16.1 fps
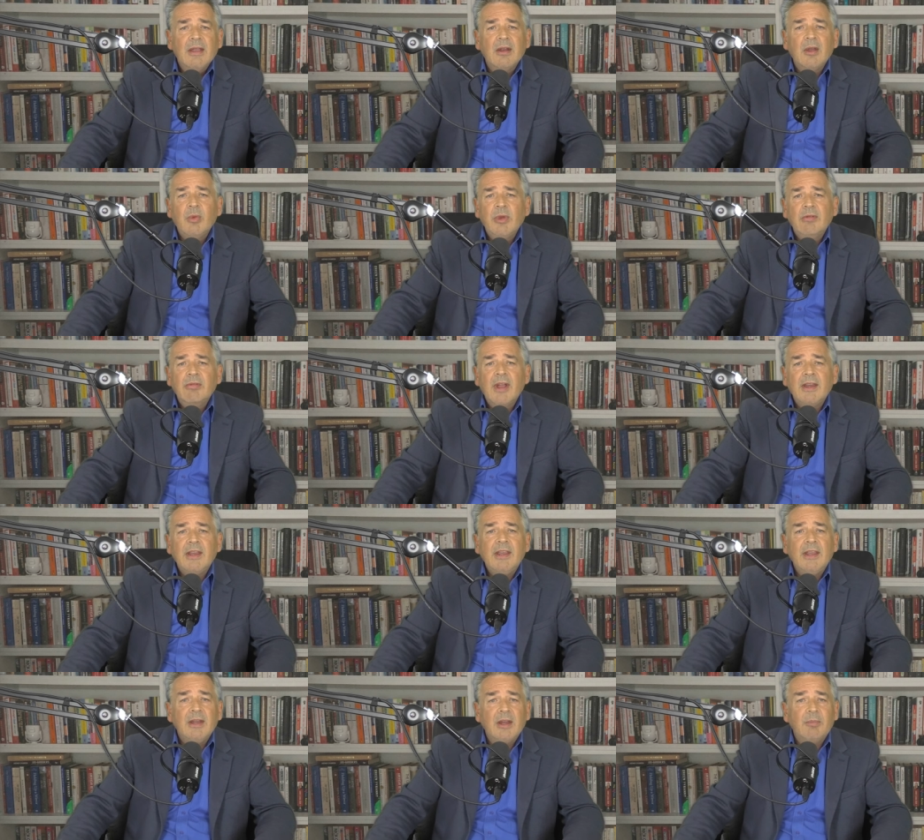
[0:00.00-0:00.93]
Now, we
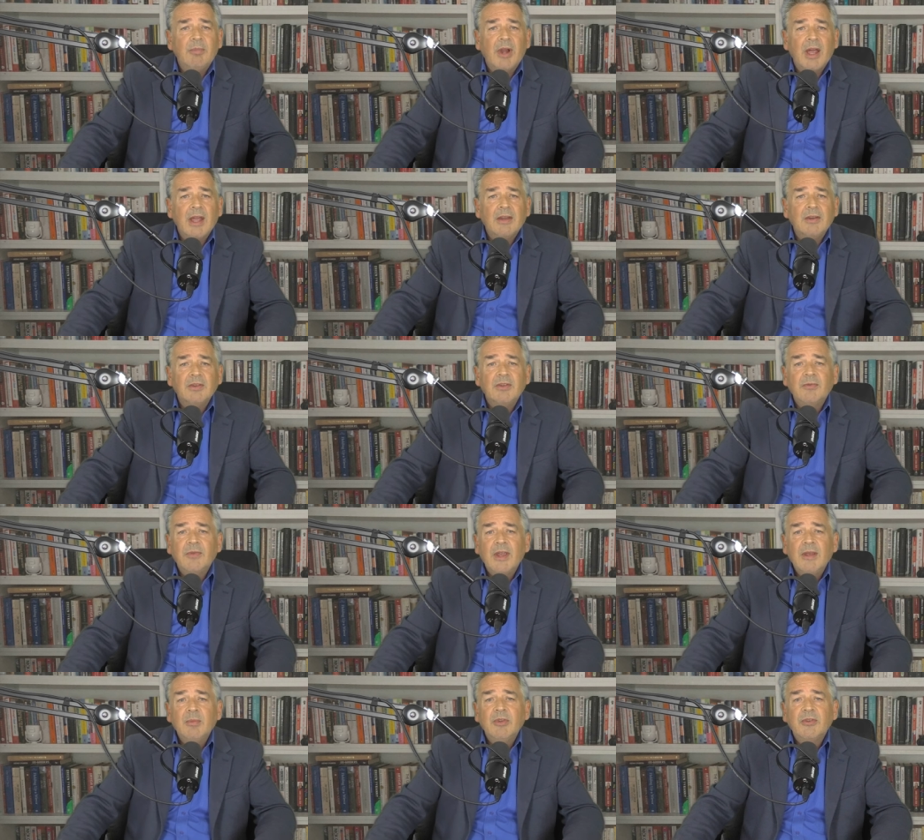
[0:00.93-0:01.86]
read Enid Blyton's
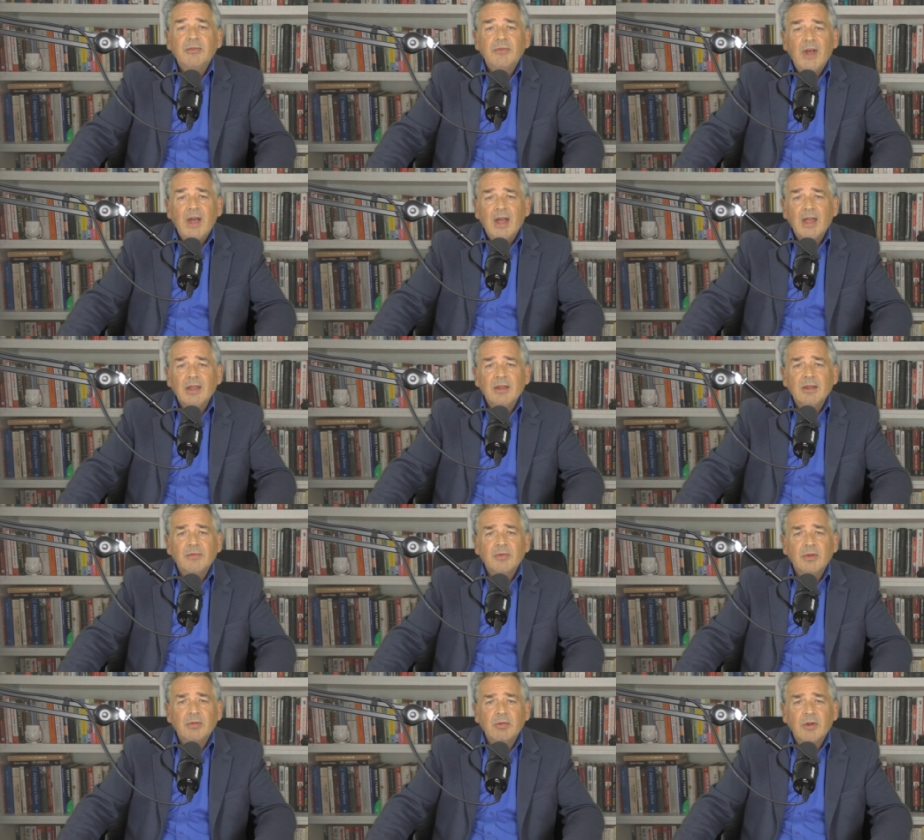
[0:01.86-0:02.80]
Famous
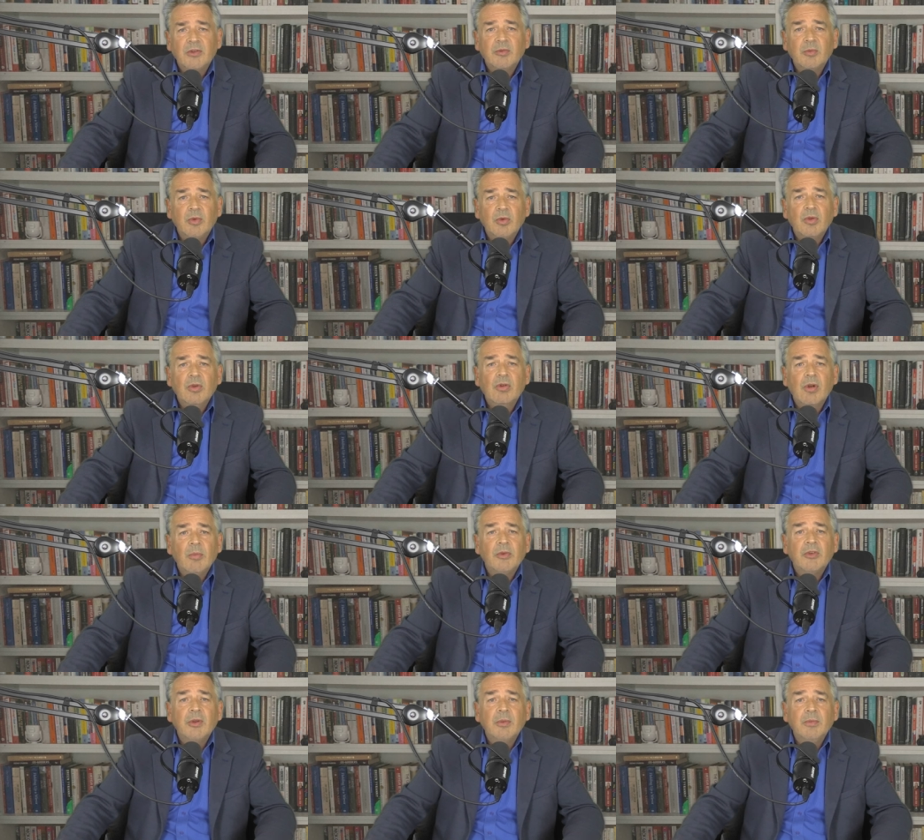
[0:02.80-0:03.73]
Five and Richmal
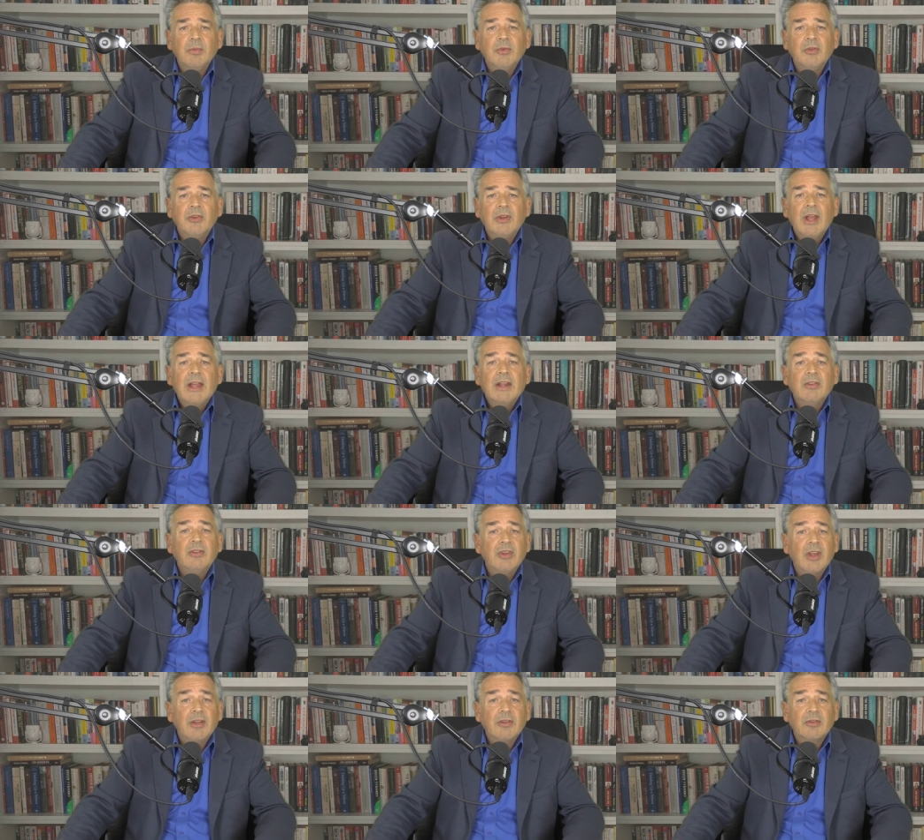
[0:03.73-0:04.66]
Crompton's
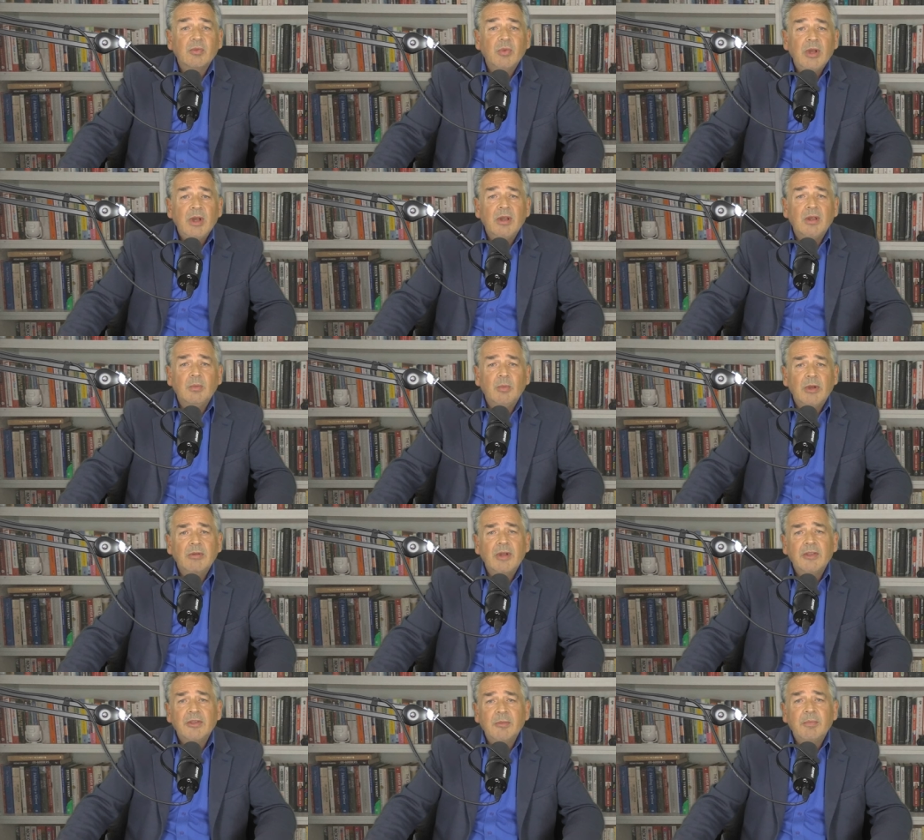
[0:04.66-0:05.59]
Just William. We
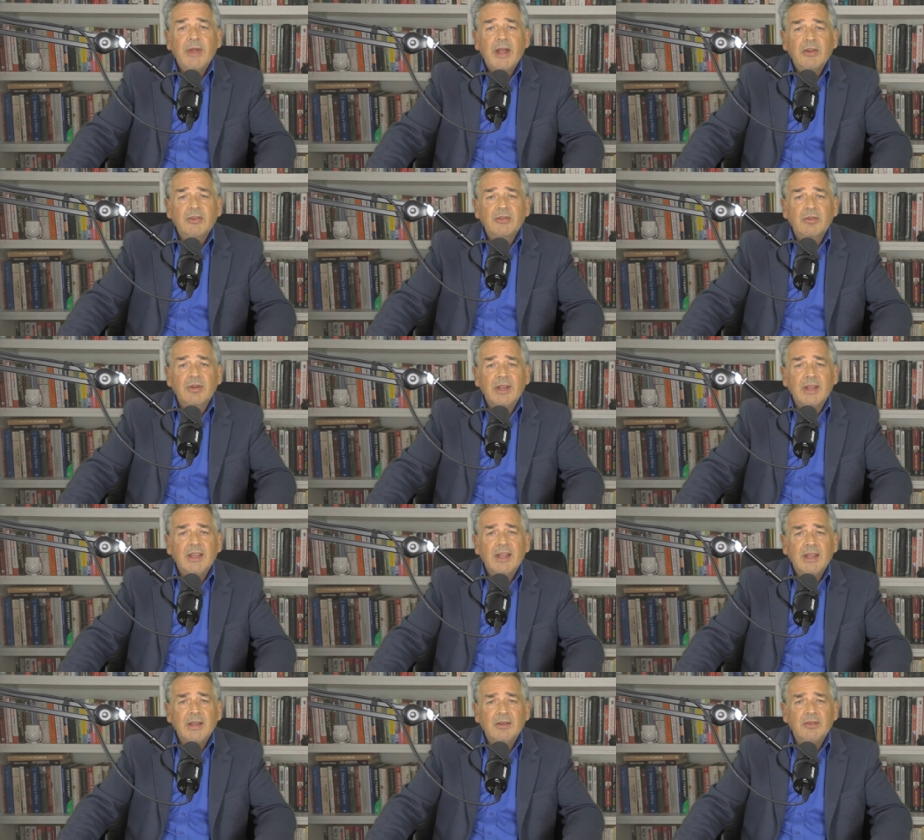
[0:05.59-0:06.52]
read the Bash
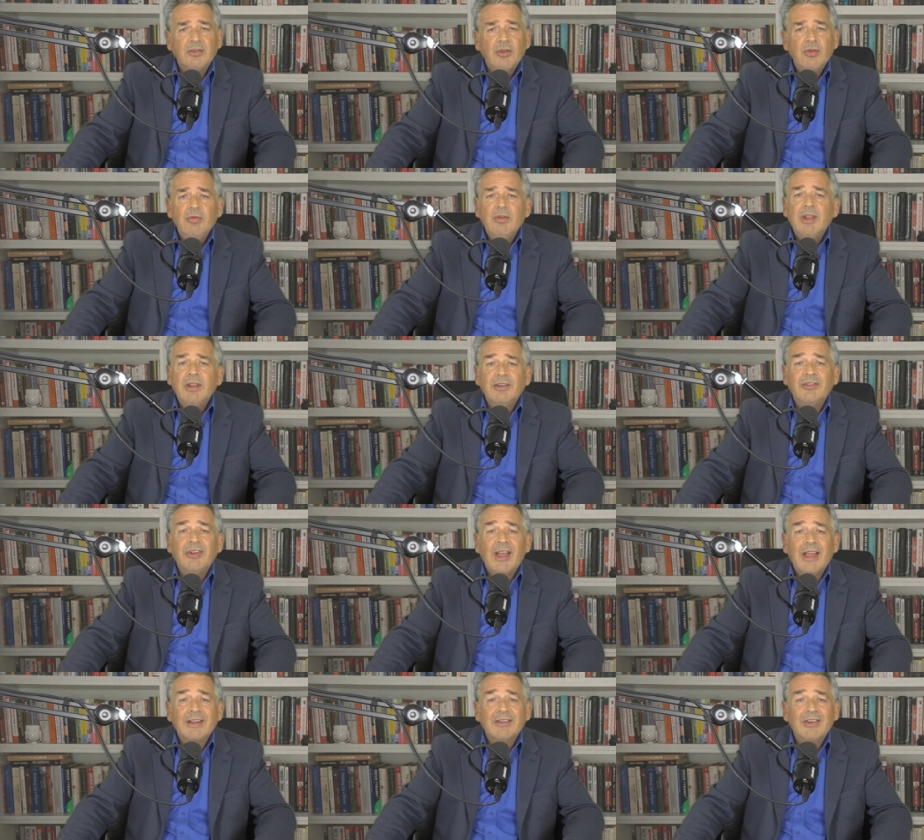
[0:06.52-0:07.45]
Street Kids, Union
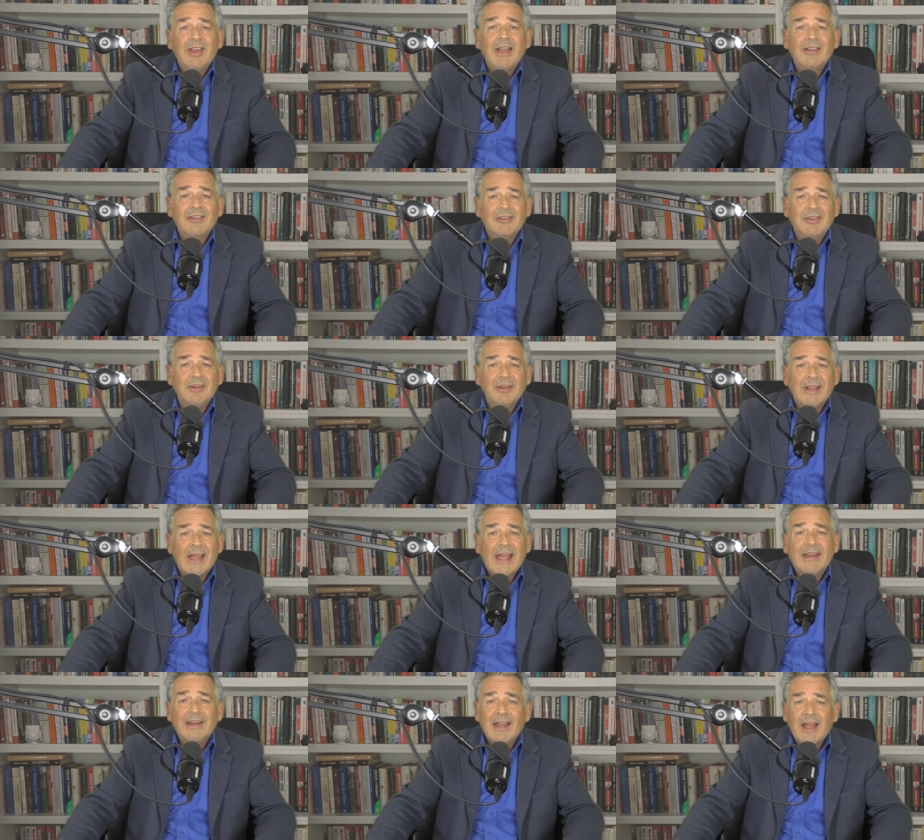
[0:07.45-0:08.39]
Jack Jackson
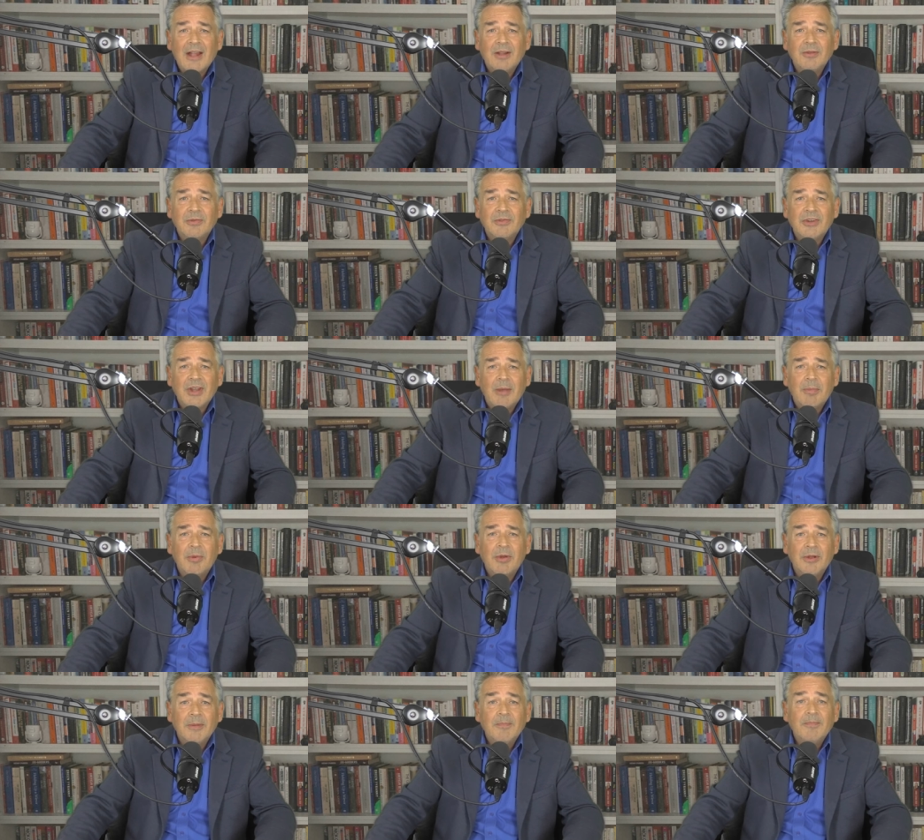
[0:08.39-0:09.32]
and Alf
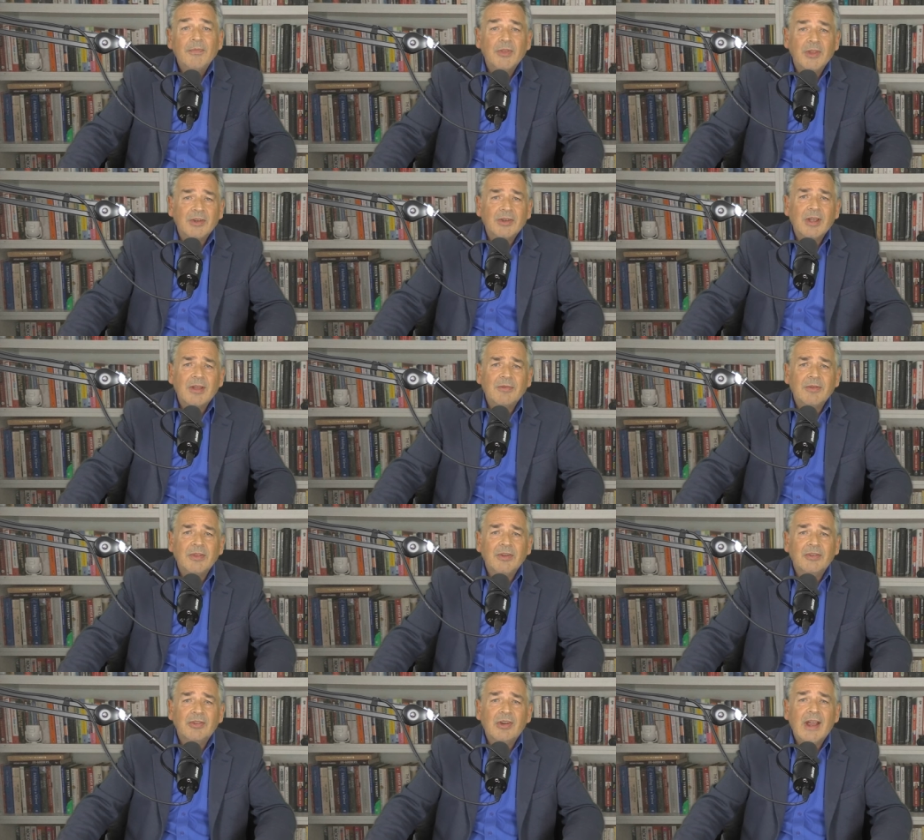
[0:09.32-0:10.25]
Tupper, the tough
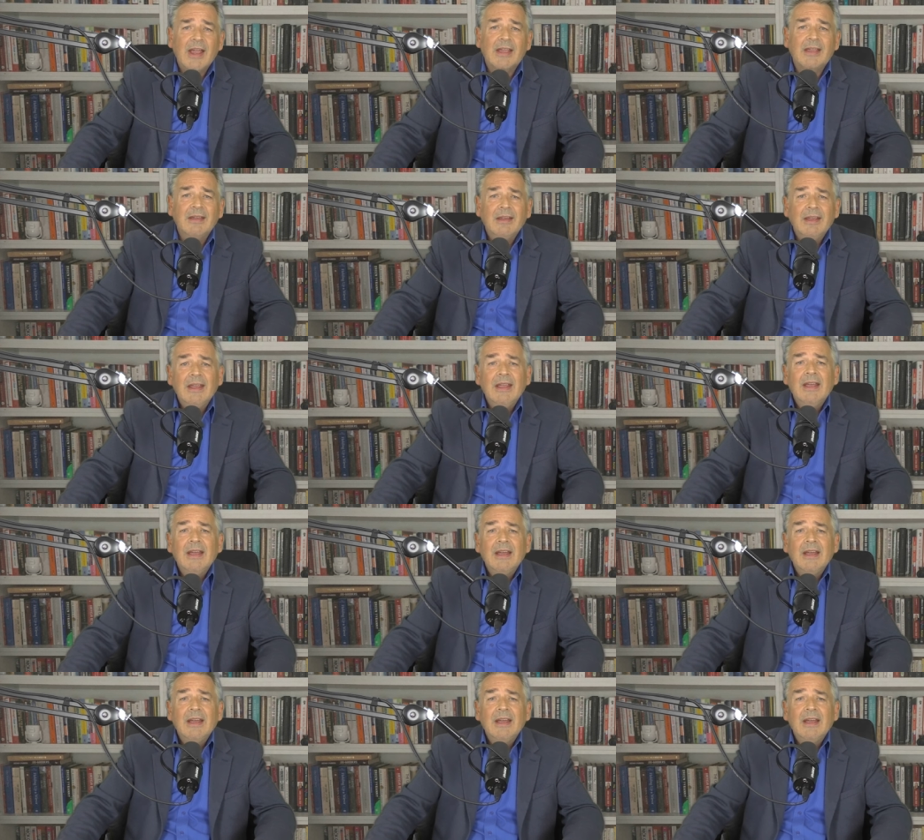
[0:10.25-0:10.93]
of the track,